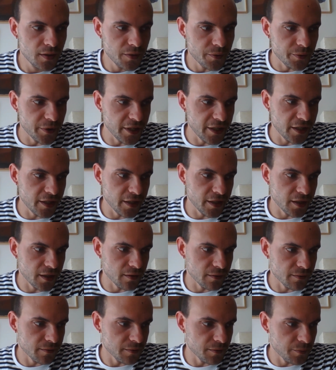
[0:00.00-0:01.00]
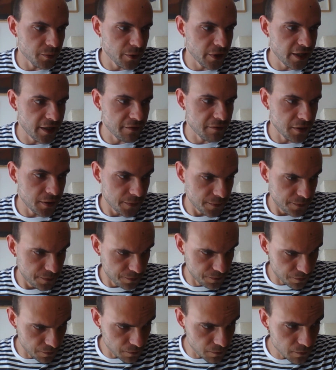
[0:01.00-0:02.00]
reading, whatever.
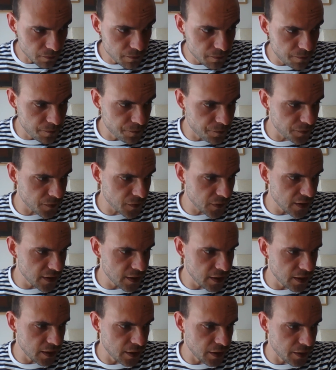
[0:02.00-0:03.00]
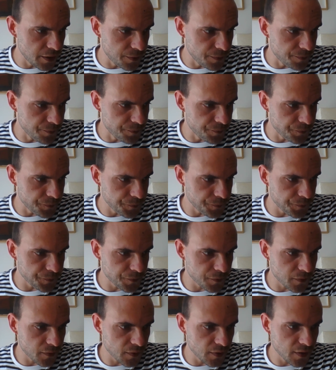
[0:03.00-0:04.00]
Um,
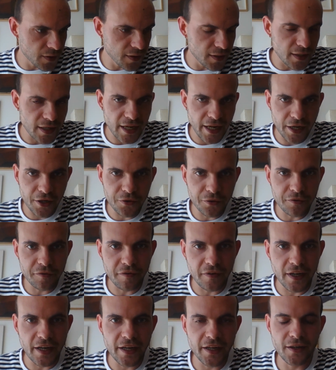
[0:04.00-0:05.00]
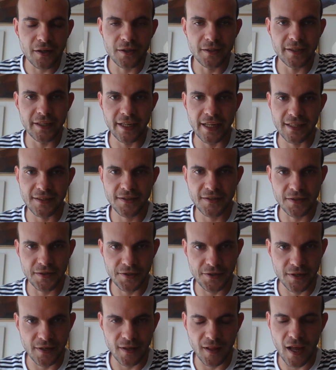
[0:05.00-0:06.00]
I could find all the
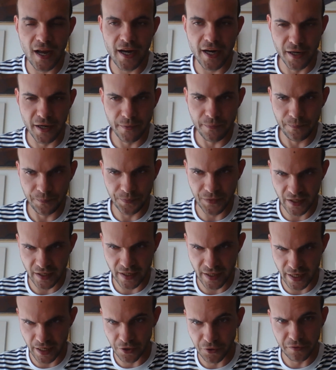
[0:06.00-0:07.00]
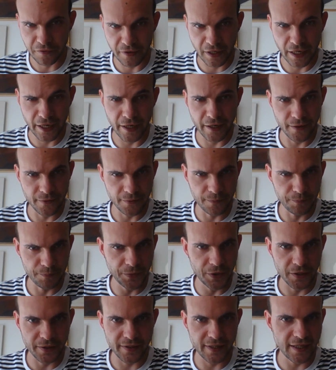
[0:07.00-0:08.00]
answers online and I could find
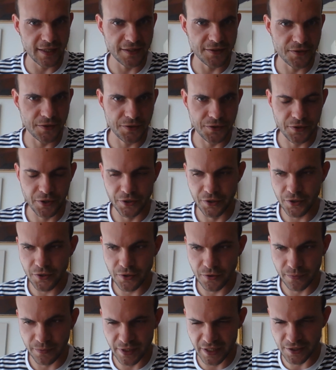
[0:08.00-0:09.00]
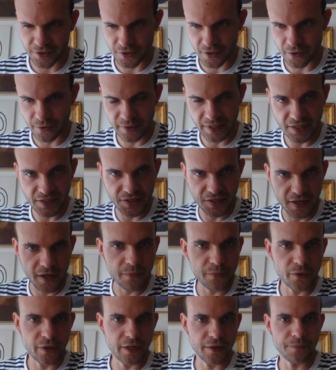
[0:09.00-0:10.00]
all the answers on YouTube. There's always
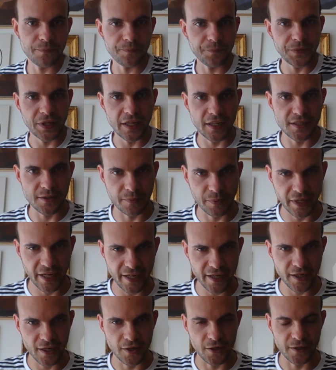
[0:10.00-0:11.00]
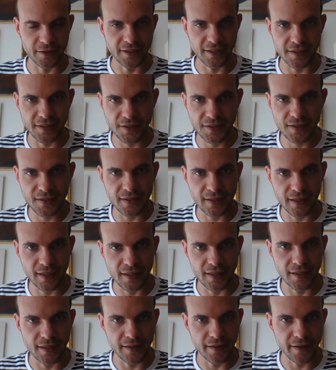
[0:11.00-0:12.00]
someone explaining all these
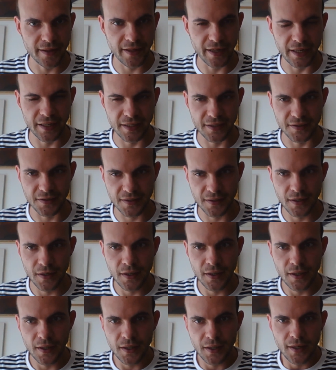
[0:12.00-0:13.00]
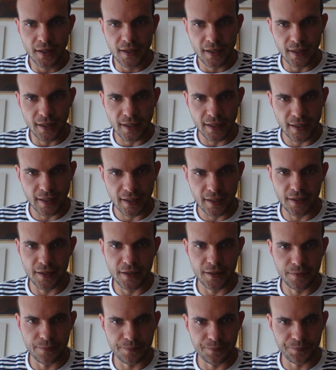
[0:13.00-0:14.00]
things
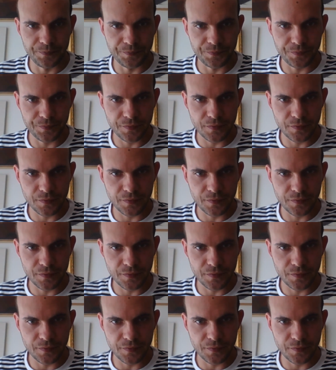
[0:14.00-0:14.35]
um,